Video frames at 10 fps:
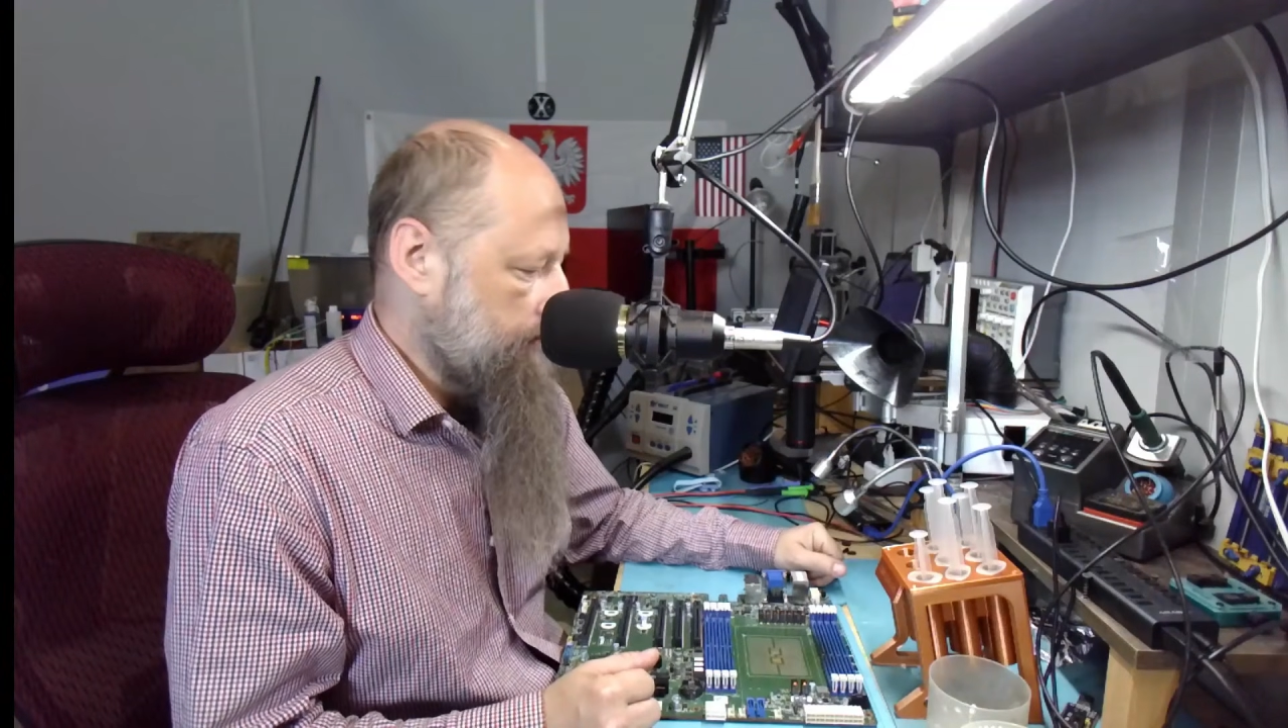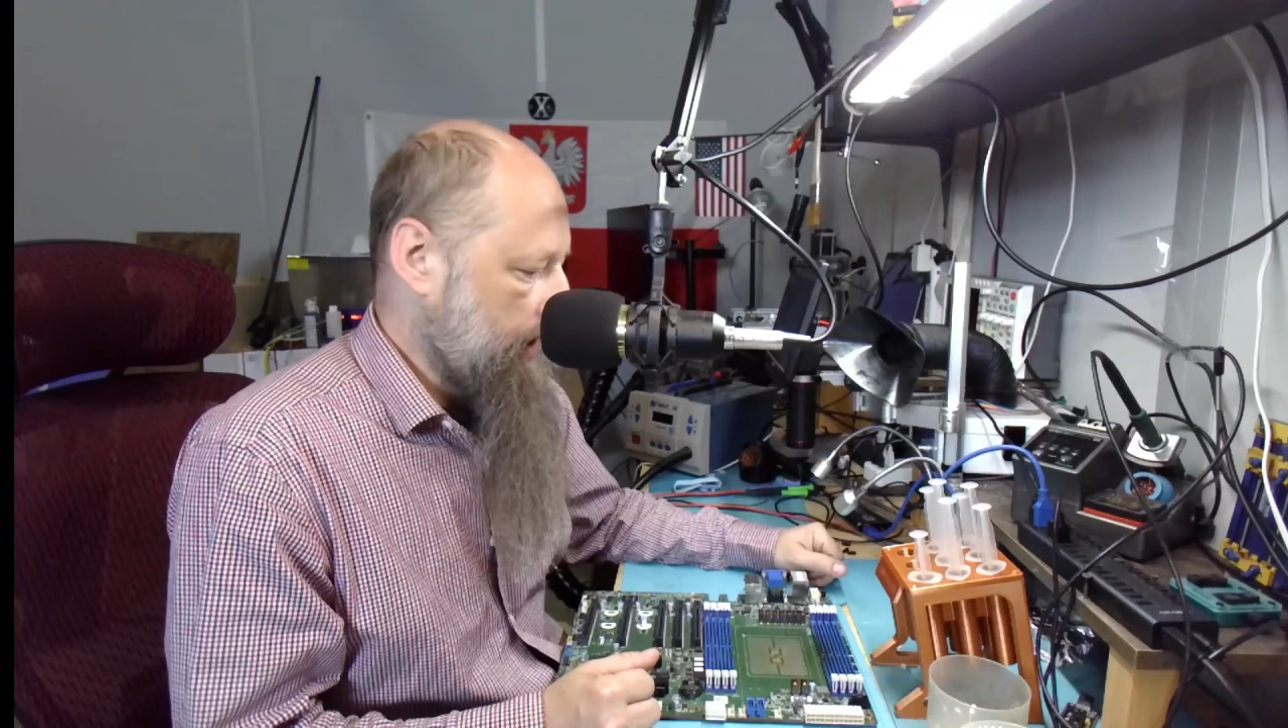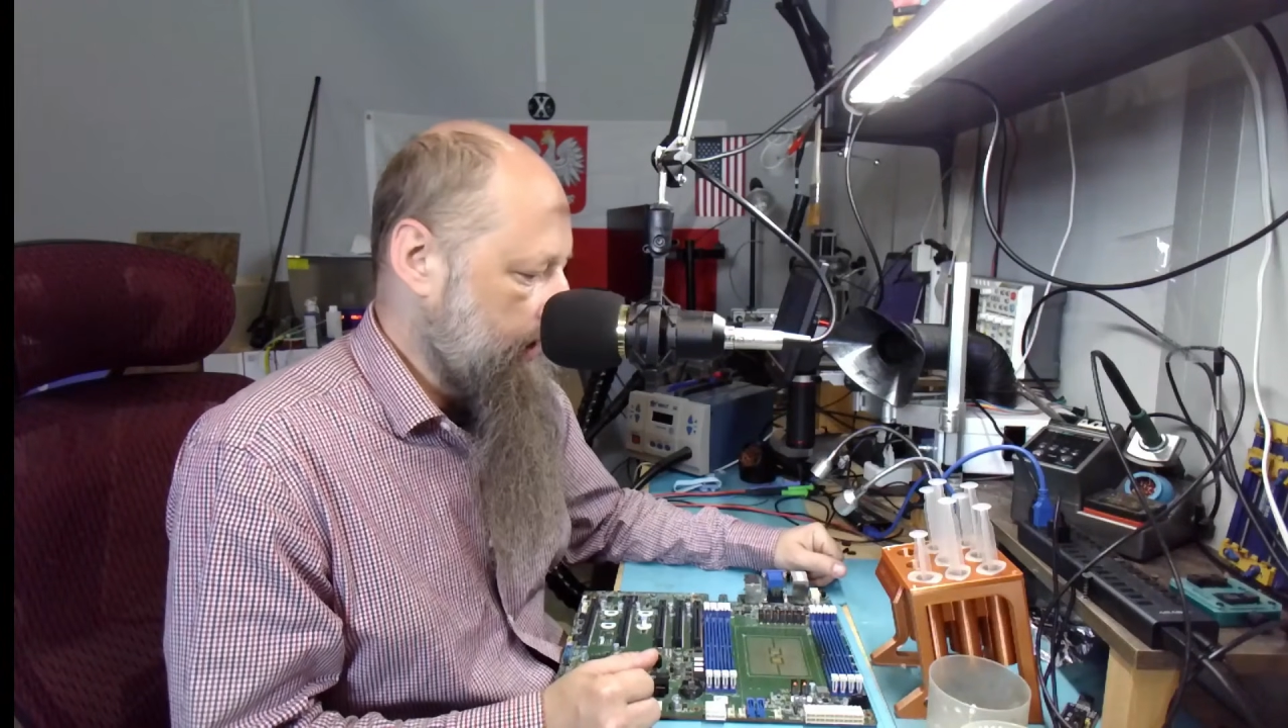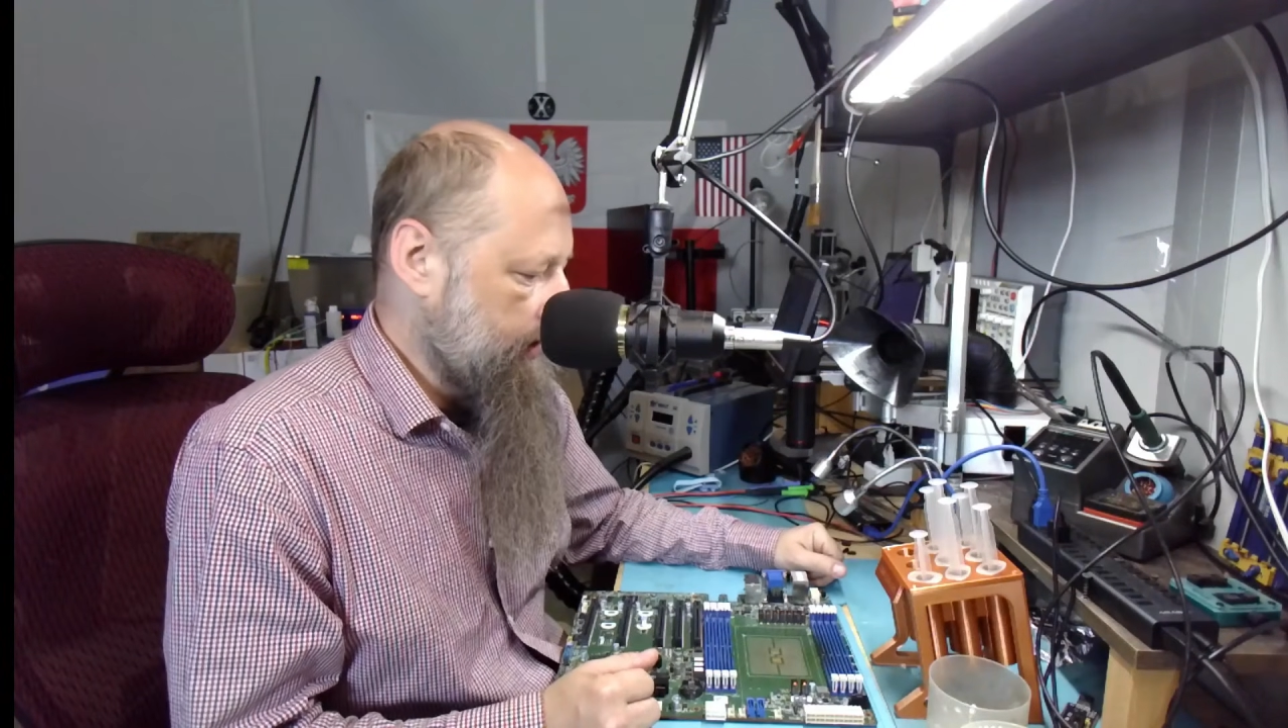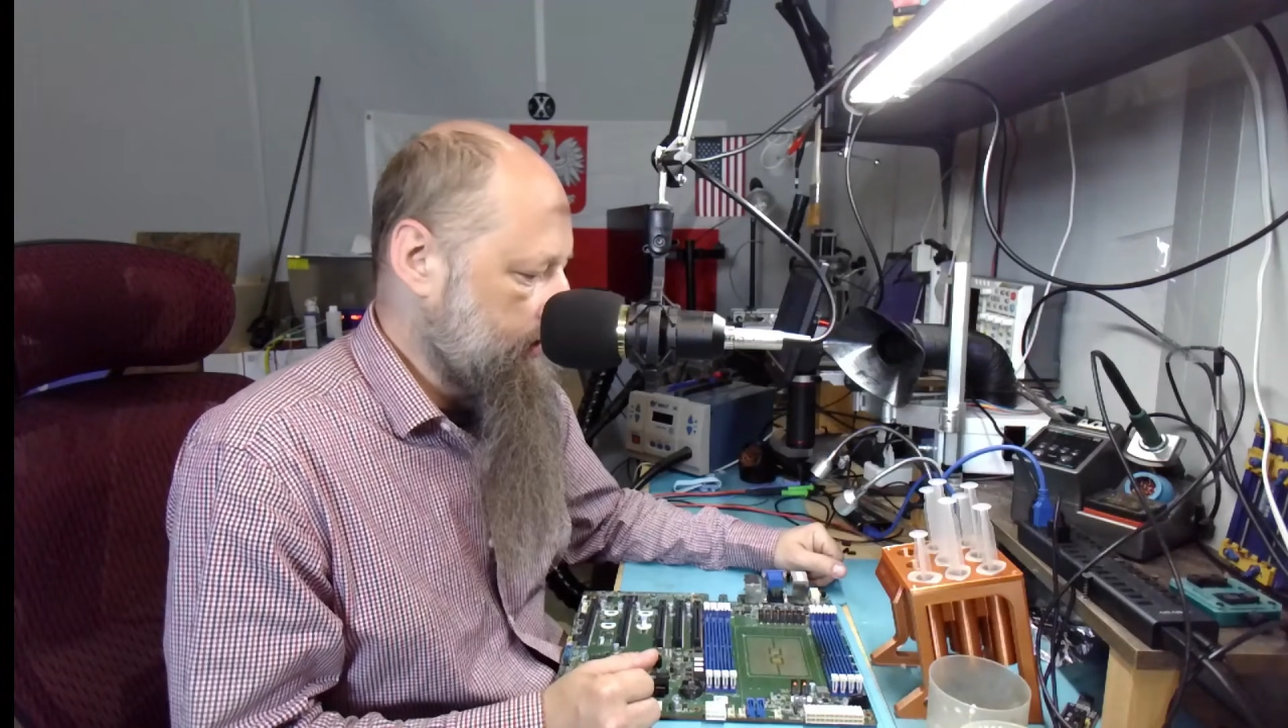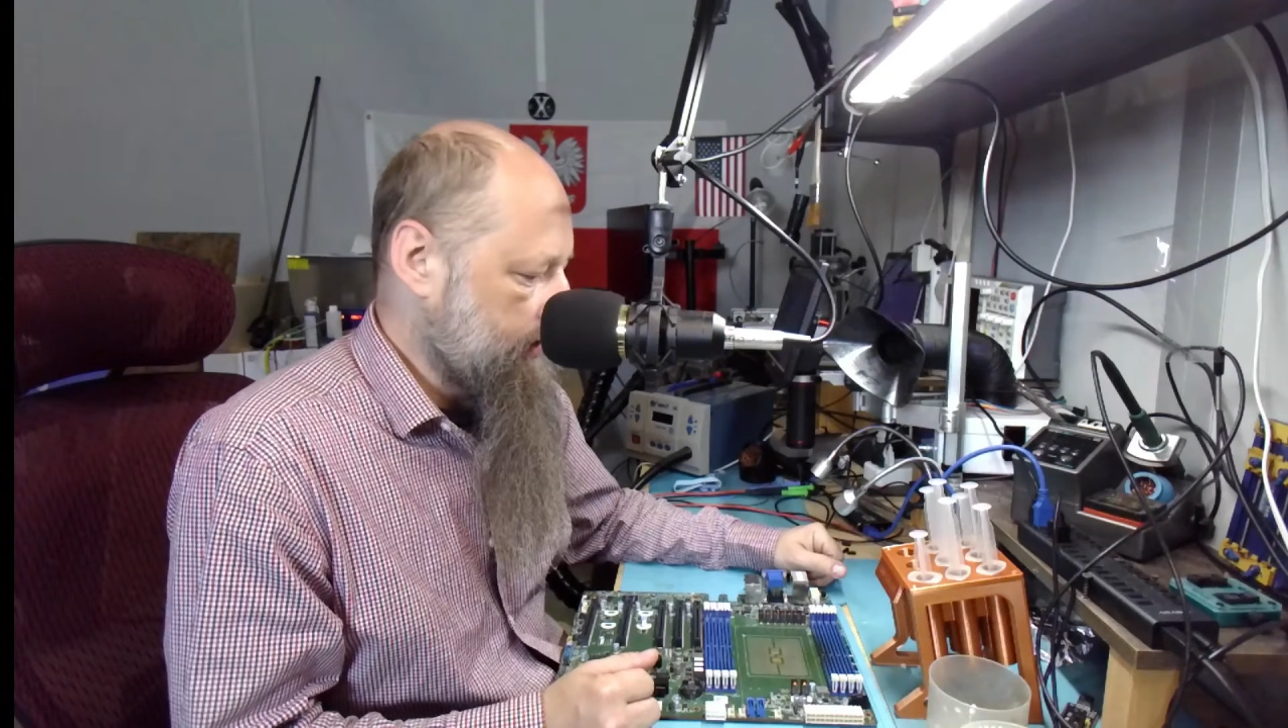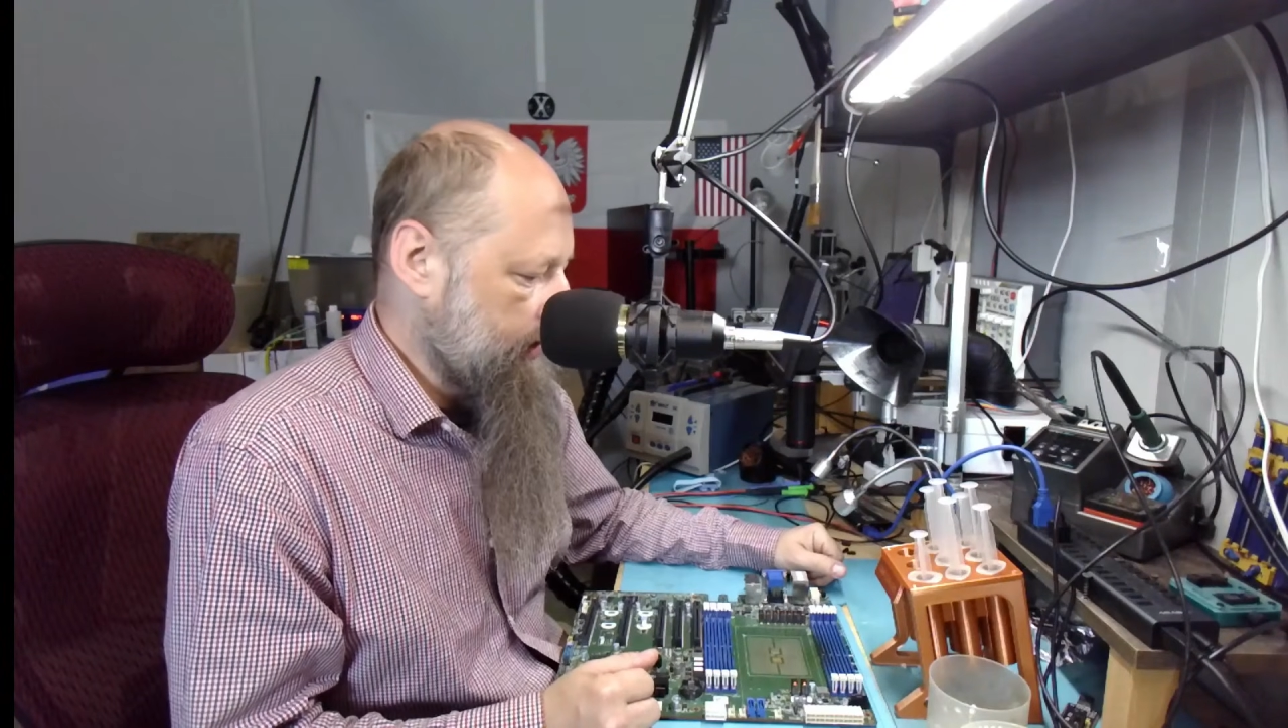is